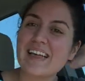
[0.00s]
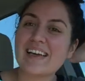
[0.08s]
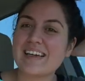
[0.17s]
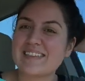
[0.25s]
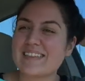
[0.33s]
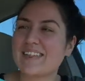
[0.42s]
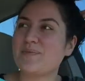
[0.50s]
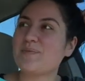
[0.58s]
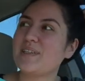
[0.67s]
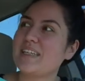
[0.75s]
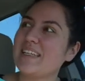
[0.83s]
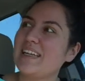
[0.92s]
Like I said, I'm
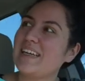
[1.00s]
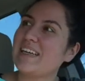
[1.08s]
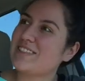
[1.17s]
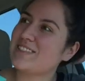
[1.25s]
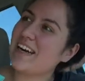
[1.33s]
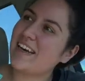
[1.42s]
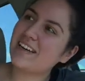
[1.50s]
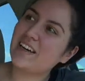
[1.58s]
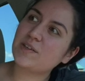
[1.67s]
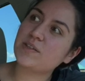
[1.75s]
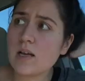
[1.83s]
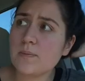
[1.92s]
pretty like shy and
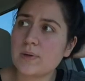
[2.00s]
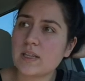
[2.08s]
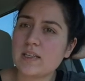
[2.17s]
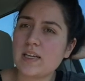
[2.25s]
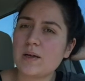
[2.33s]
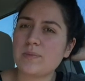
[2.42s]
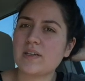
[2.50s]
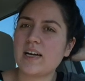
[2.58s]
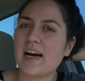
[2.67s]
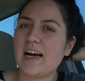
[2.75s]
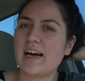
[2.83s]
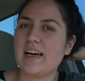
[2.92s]
awkward. But the neighbor
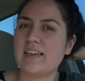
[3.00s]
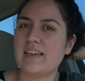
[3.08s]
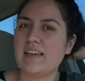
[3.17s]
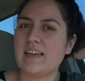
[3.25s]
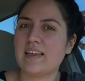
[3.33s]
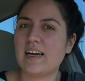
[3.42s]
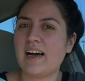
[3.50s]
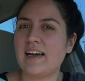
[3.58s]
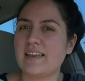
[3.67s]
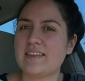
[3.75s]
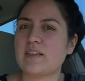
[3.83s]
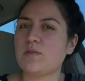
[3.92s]
had a guy
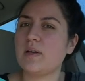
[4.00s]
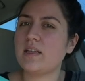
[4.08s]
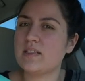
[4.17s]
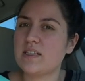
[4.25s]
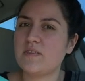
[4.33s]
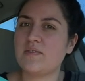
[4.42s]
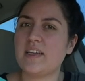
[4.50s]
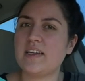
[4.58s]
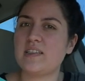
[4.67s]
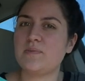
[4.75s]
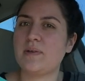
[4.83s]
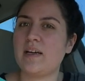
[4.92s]
that's like a relative of
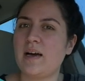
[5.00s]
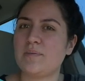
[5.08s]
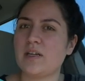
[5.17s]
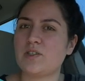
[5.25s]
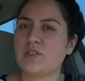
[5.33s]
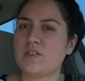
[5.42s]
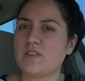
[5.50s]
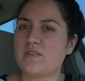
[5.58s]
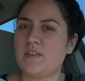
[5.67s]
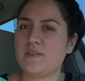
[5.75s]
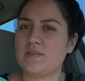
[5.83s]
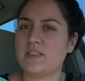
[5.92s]
his, but I'm not sure
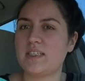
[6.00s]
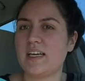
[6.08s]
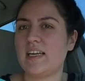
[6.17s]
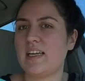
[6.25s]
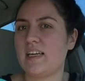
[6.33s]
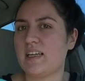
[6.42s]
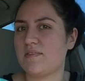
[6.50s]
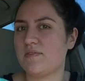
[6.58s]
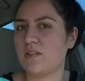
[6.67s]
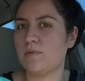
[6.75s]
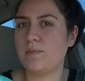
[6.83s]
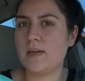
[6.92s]
if he was staying
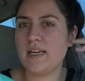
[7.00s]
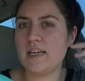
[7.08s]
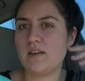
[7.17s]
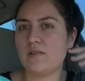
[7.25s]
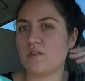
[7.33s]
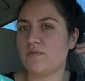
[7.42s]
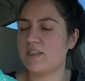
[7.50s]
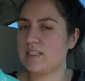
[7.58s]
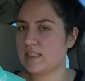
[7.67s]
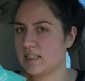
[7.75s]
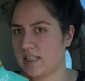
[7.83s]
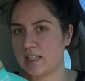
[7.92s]
for a bit or
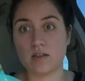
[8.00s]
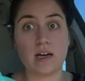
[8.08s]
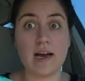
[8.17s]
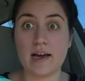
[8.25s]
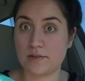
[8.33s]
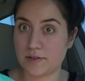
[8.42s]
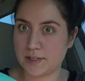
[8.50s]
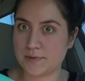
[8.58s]
visiting, or I don't know.